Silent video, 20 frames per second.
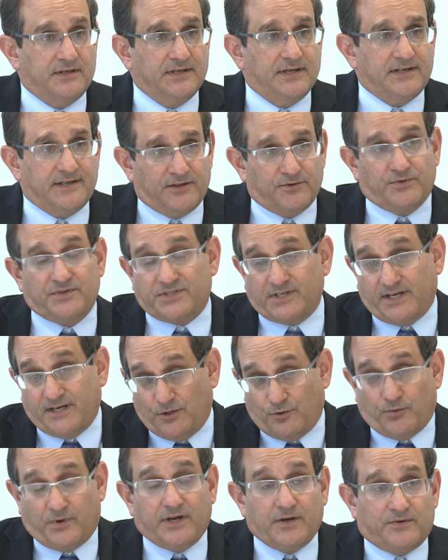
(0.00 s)
In other words, I
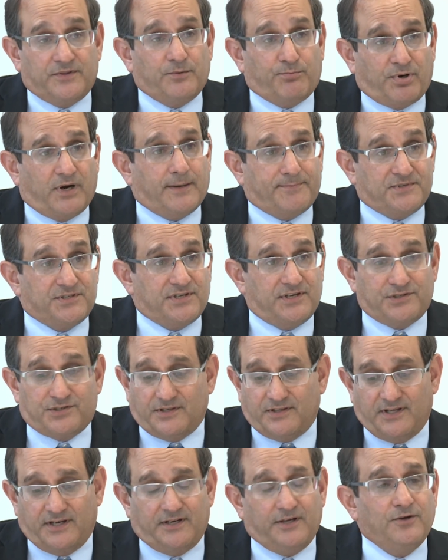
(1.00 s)
agree with the
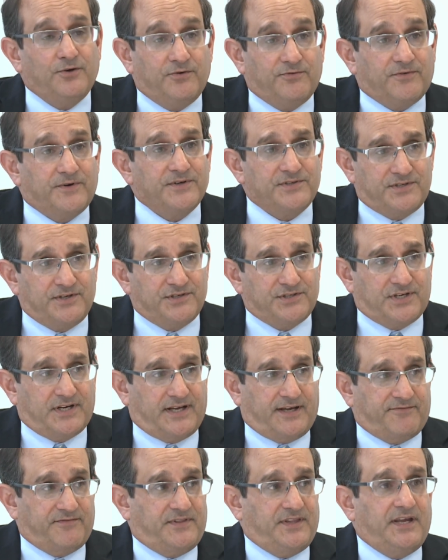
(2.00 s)
proposition that a university should
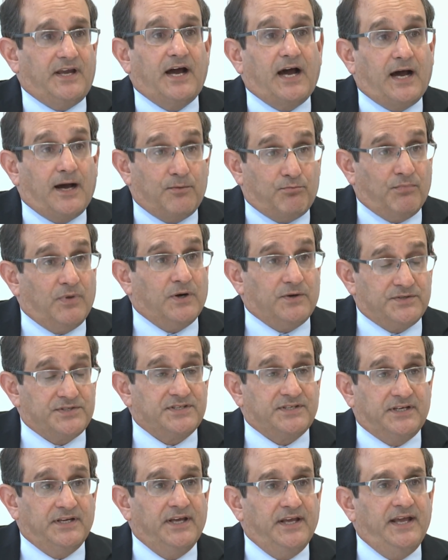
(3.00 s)
have the
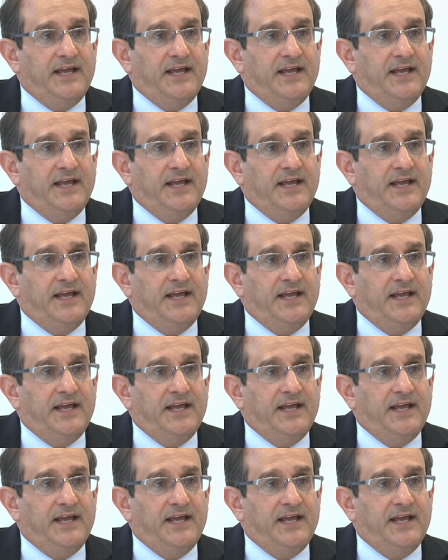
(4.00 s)
utmost